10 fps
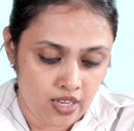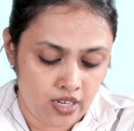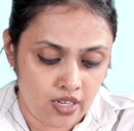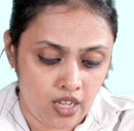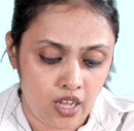
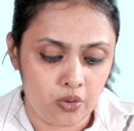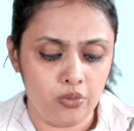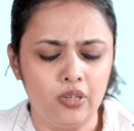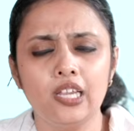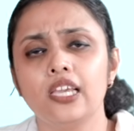
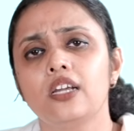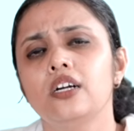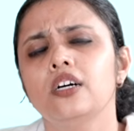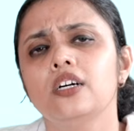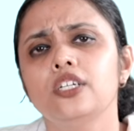Now,
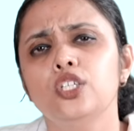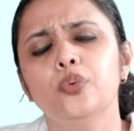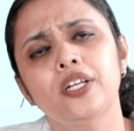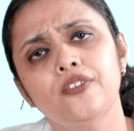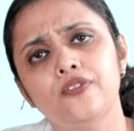like you
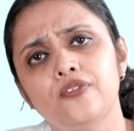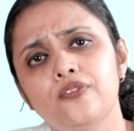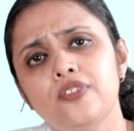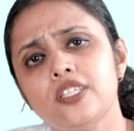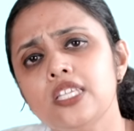would
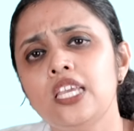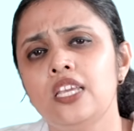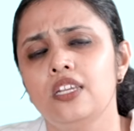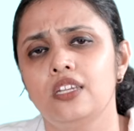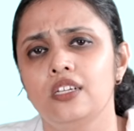have
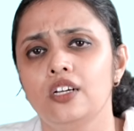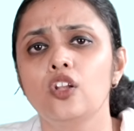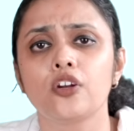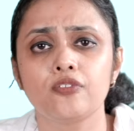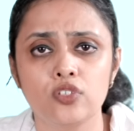seen a
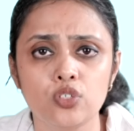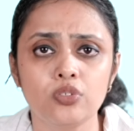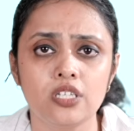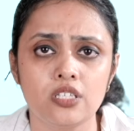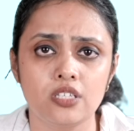lot of
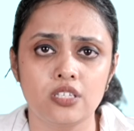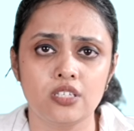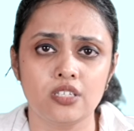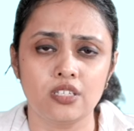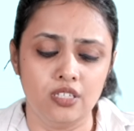
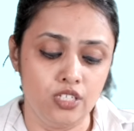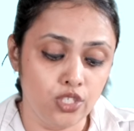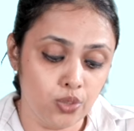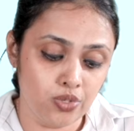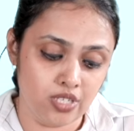students
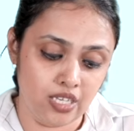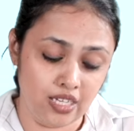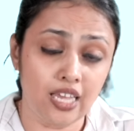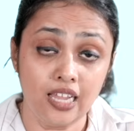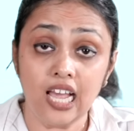
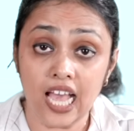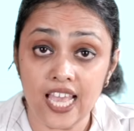using, I